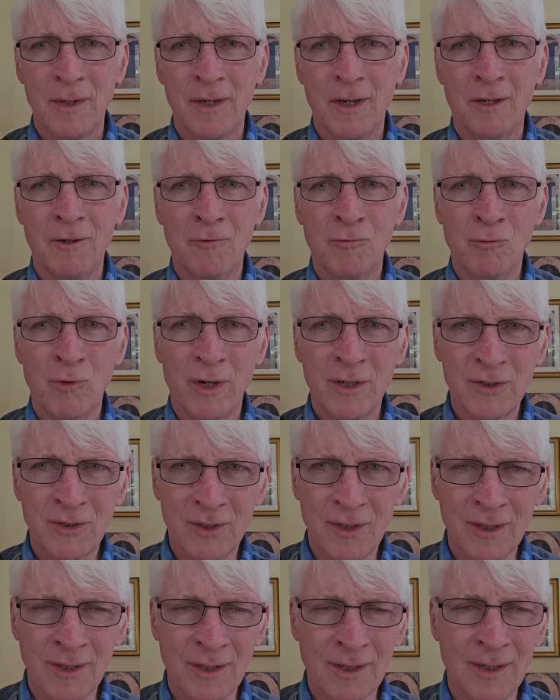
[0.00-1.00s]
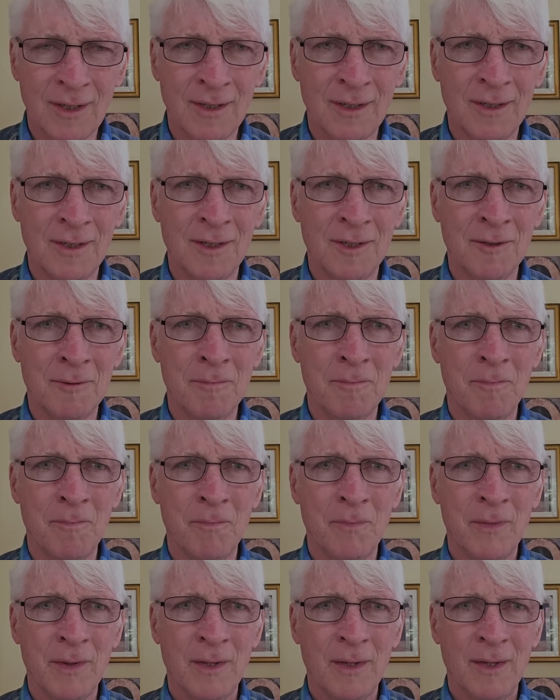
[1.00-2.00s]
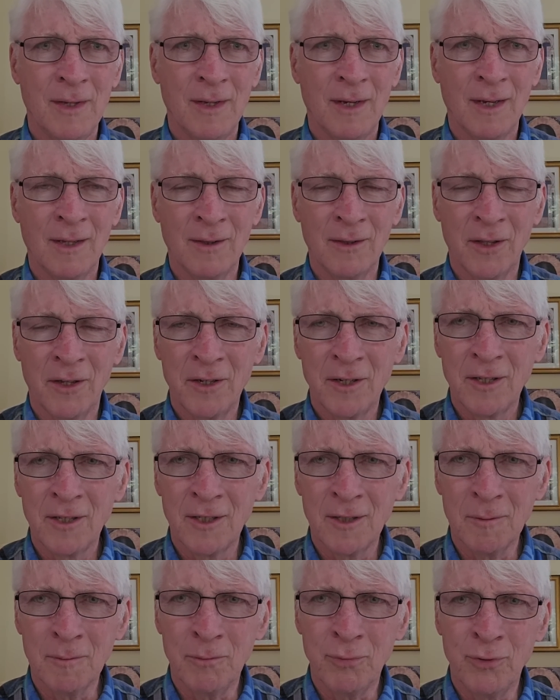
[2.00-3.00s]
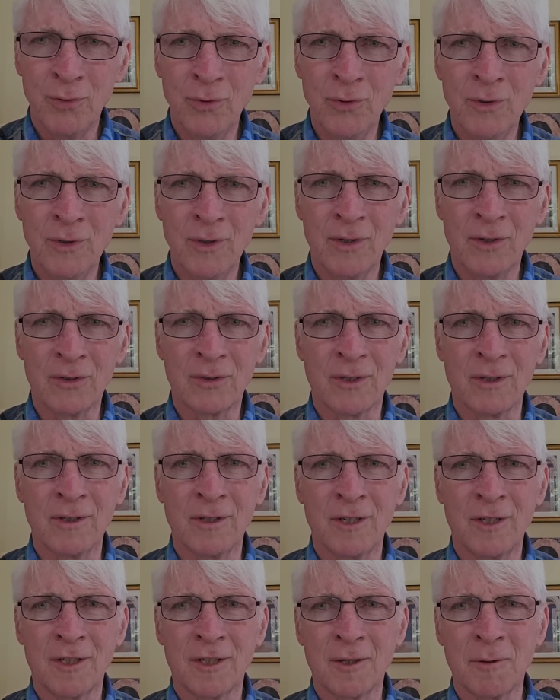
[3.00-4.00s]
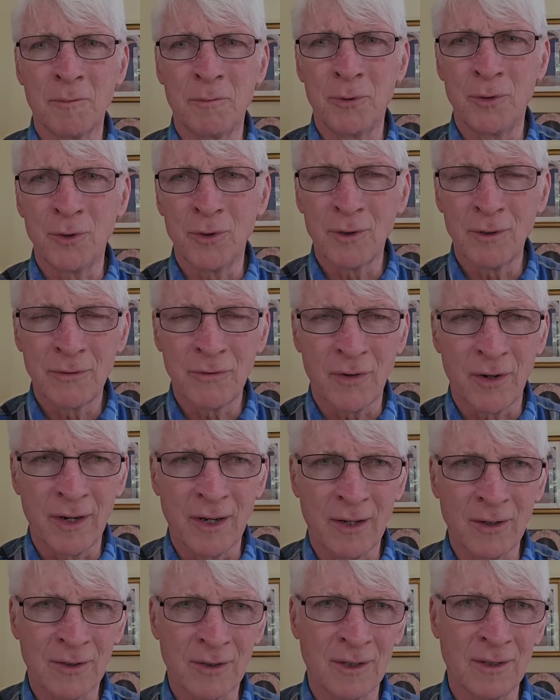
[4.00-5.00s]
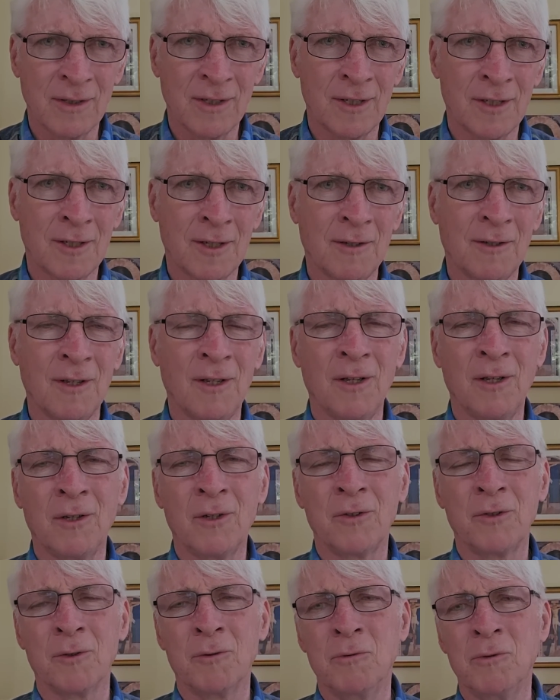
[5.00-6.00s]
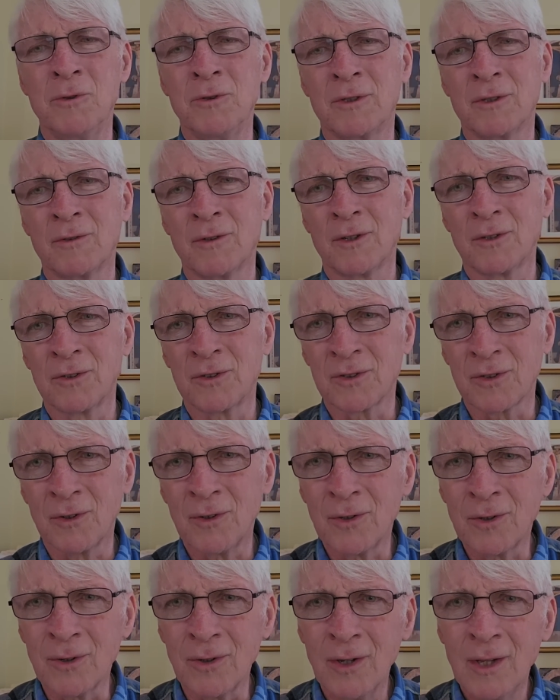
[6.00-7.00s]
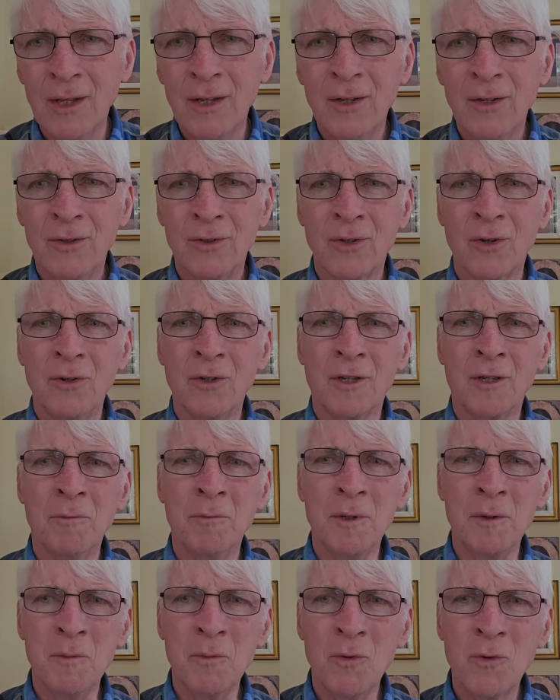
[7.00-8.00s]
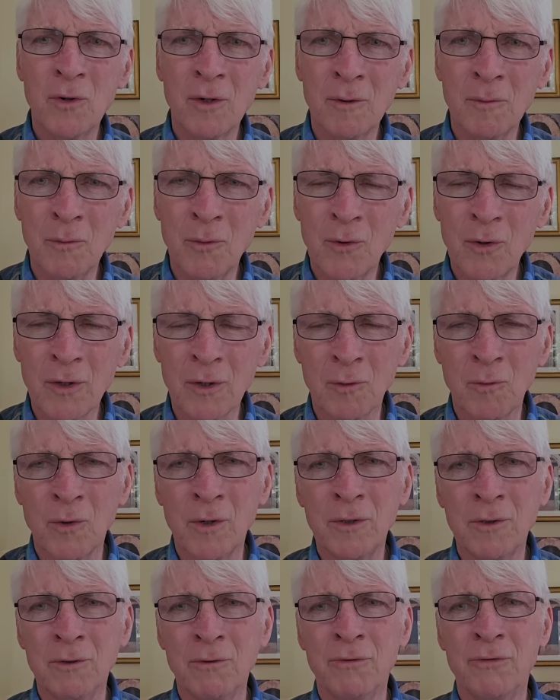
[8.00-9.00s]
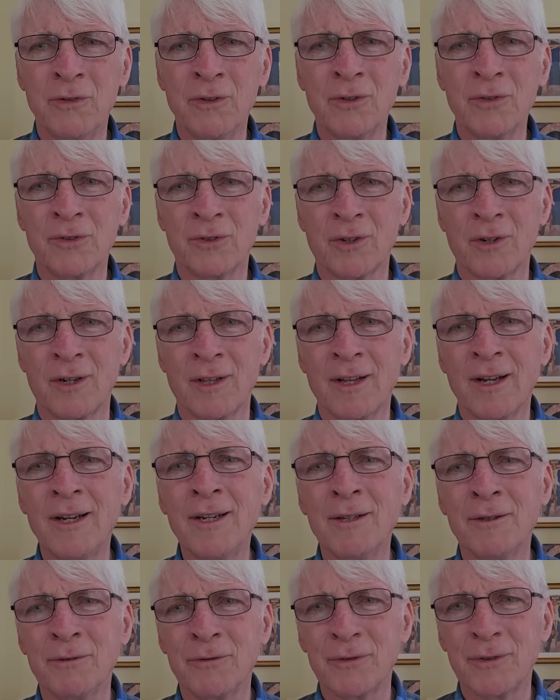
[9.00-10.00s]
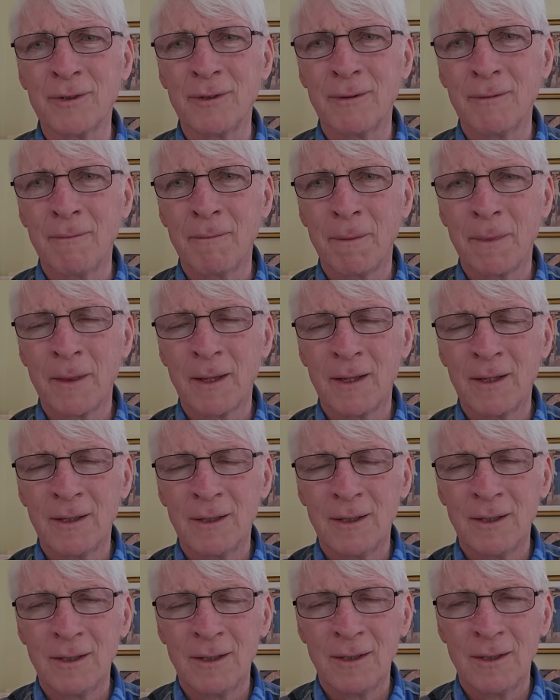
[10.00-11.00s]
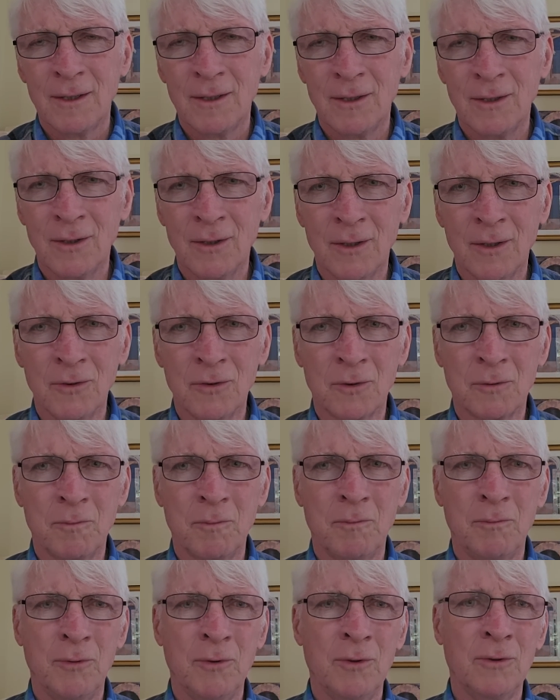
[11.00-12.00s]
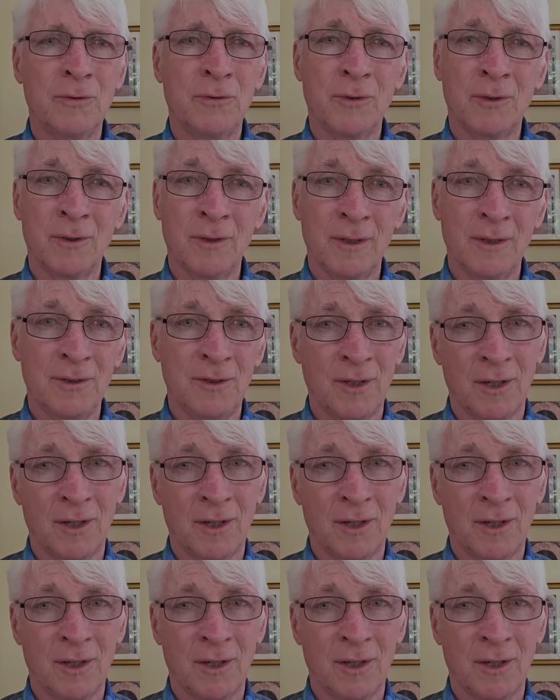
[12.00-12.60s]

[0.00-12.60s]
and resting in him and letting him prune us and letting him purify us and letting him heal the wounds of our soul, so he can be more and more the one who fills our life. You know, those beautiful and